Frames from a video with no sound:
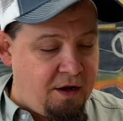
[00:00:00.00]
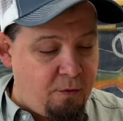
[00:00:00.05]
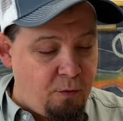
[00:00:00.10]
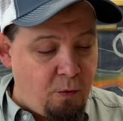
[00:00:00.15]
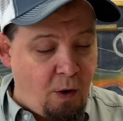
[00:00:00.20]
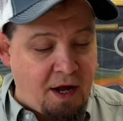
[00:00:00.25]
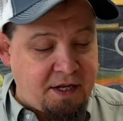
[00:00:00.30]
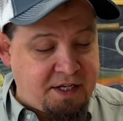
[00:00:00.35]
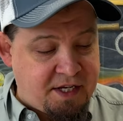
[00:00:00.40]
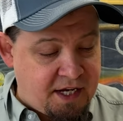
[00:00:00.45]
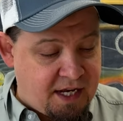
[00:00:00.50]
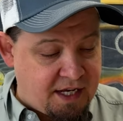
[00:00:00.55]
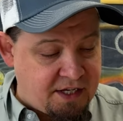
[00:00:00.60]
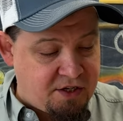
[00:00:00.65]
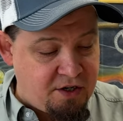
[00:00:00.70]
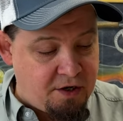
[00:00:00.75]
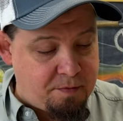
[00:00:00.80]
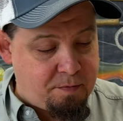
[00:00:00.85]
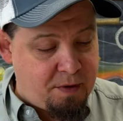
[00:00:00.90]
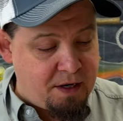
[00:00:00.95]
Whiting has
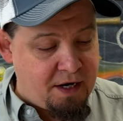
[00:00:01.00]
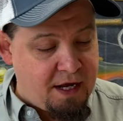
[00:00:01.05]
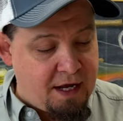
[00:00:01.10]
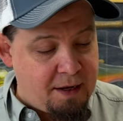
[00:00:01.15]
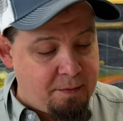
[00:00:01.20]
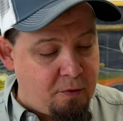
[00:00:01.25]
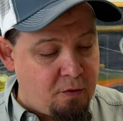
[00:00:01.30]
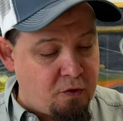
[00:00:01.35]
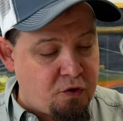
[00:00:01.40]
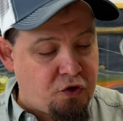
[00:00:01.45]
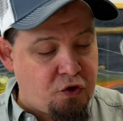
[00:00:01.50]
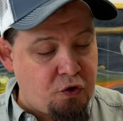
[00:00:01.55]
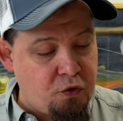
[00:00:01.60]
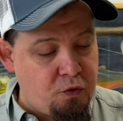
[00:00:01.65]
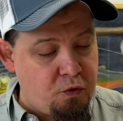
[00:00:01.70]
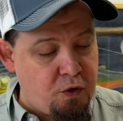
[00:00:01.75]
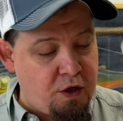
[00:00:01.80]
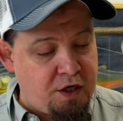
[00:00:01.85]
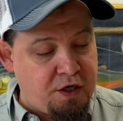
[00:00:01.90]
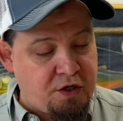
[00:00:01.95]
not been able
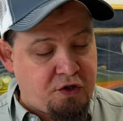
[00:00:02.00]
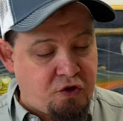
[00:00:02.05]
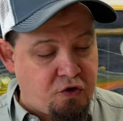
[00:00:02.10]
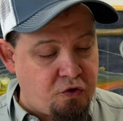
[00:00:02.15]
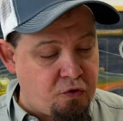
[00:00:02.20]
to